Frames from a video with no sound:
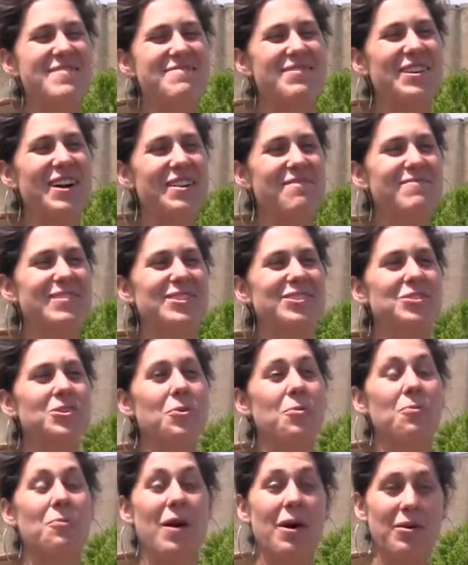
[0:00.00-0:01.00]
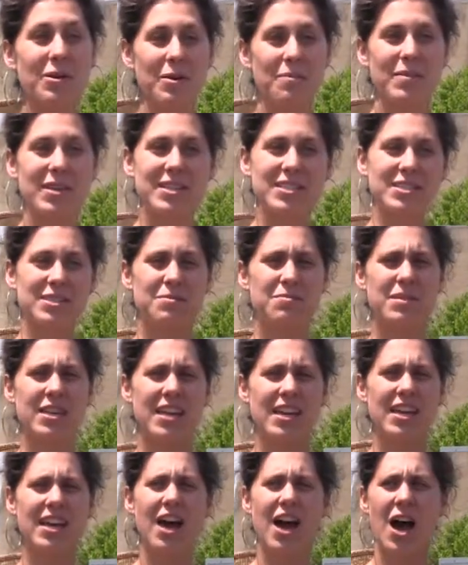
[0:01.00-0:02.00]
people have been so welcoming to
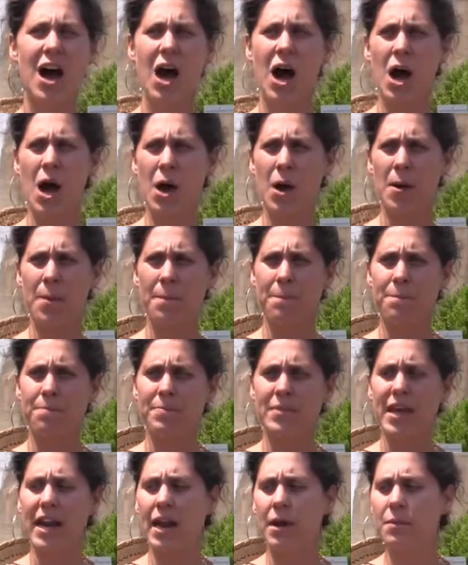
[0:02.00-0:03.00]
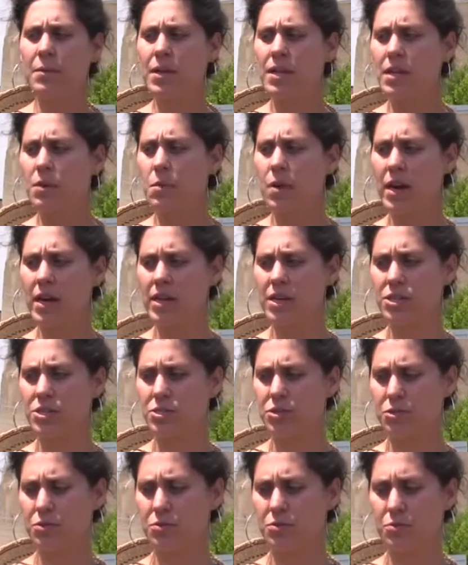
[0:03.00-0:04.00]
me um, that I really
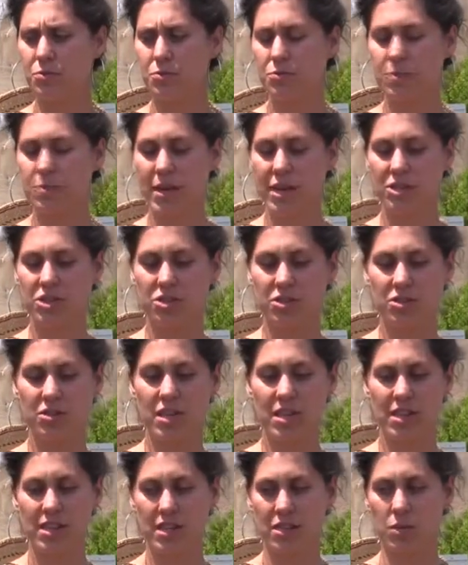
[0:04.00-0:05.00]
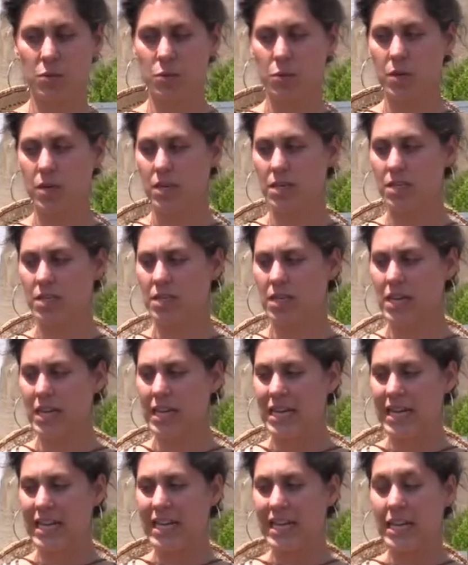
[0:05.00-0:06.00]
wanted to make sure that this was
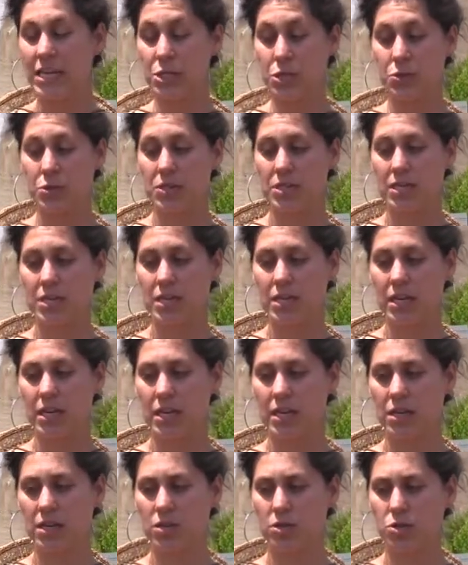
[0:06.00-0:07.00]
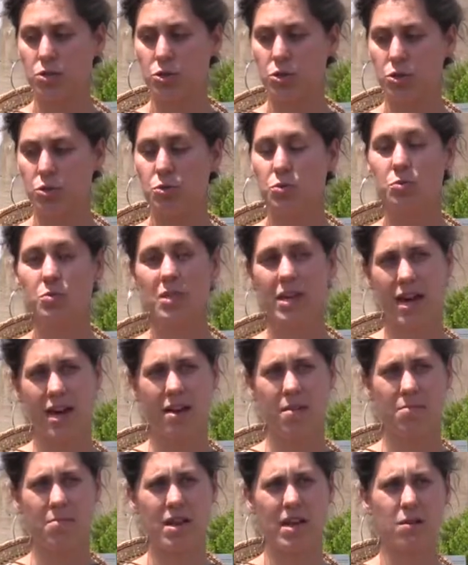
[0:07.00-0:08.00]
interesting to
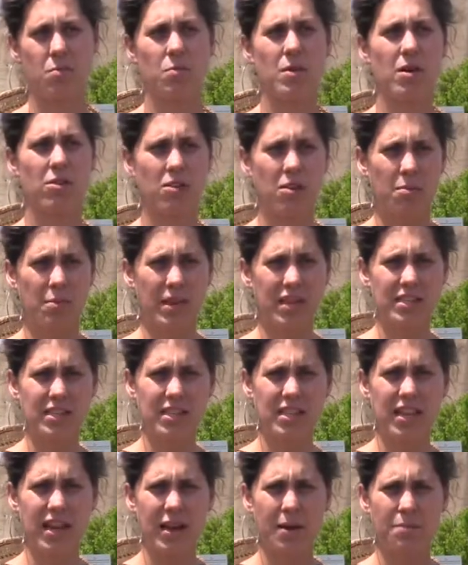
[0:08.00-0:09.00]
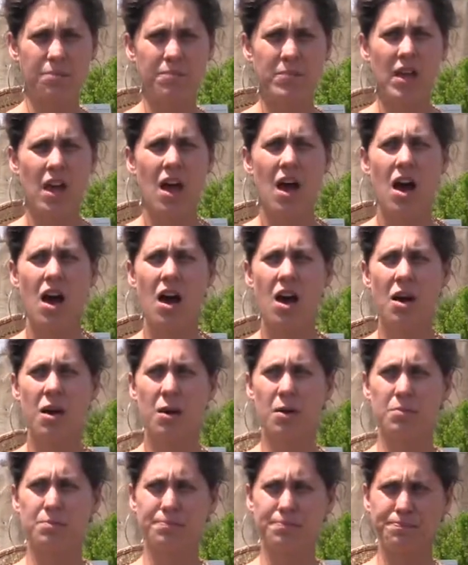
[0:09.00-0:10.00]
them and welcoming to them.
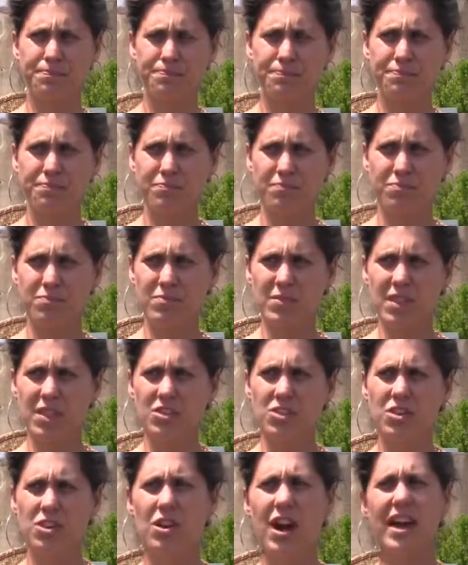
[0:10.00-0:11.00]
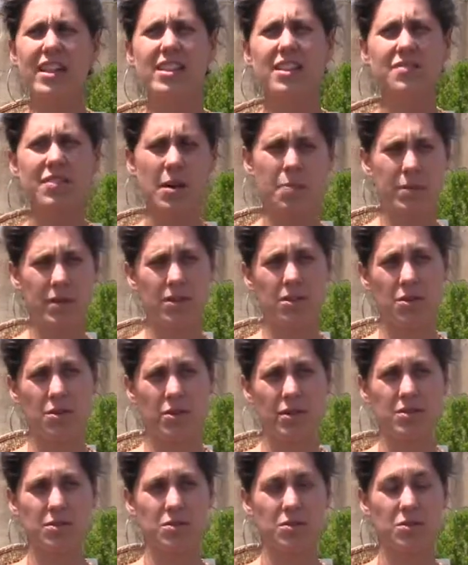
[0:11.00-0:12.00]
Um, so I live up in Logan